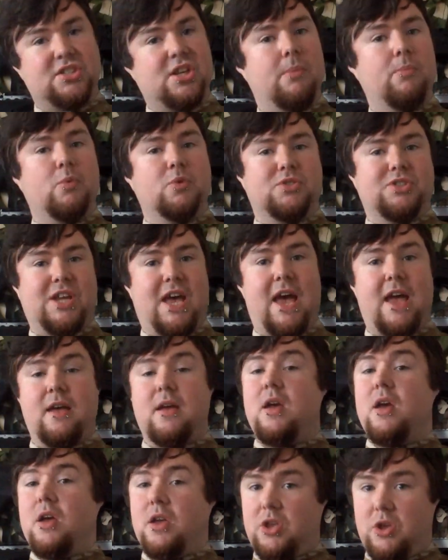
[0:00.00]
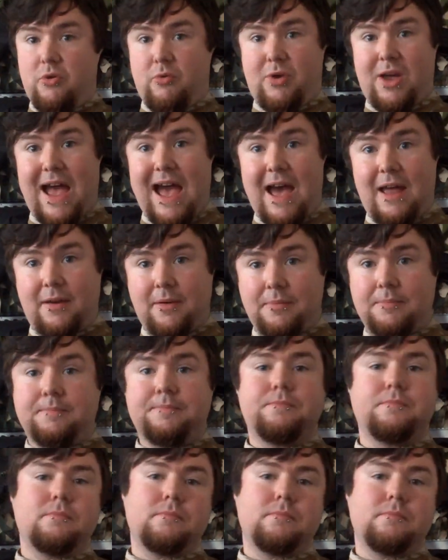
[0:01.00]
Some will say you can,